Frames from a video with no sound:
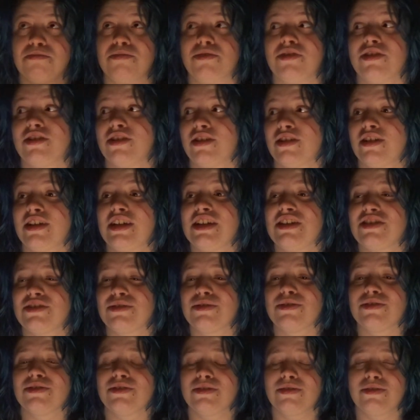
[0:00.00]
but it's
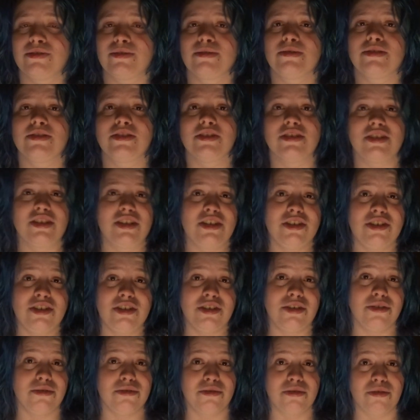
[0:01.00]
also something that
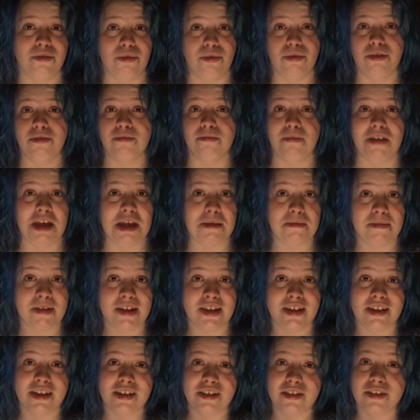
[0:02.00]
you could
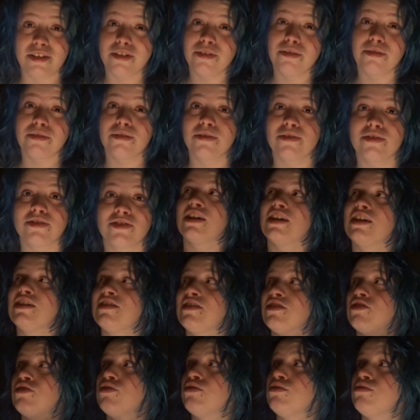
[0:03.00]
maybe use as
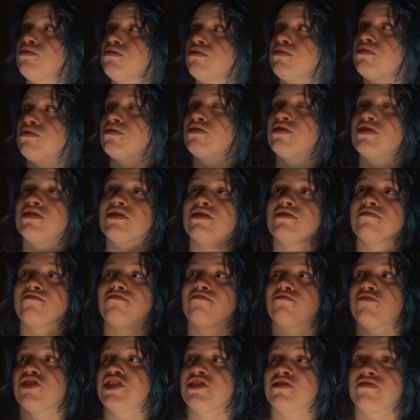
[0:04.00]
a tool to,
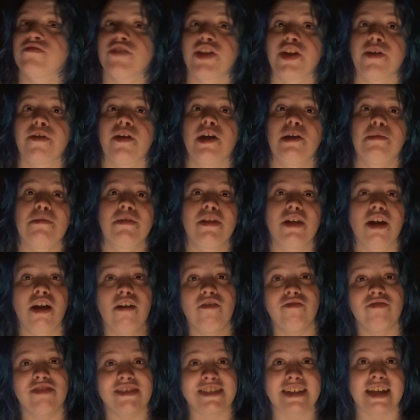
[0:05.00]
you know, open a
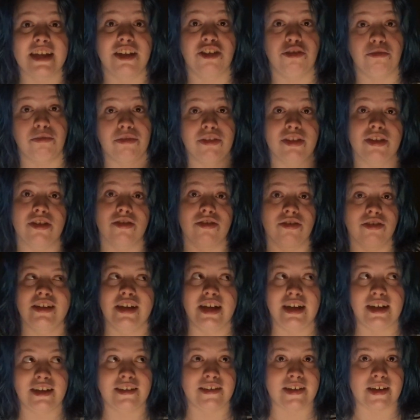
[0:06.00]
conversation with a doctor.
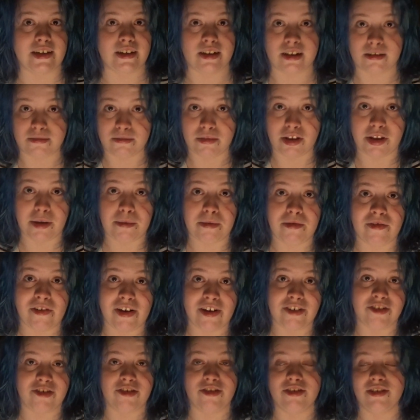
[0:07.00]
Like I said, I'm not a
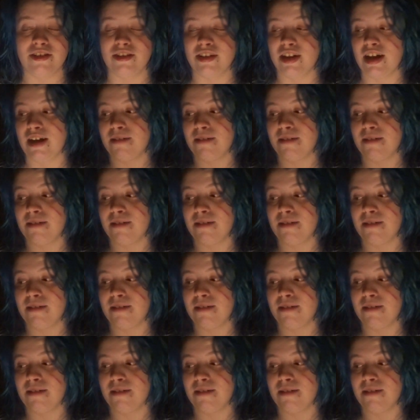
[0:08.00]
professional.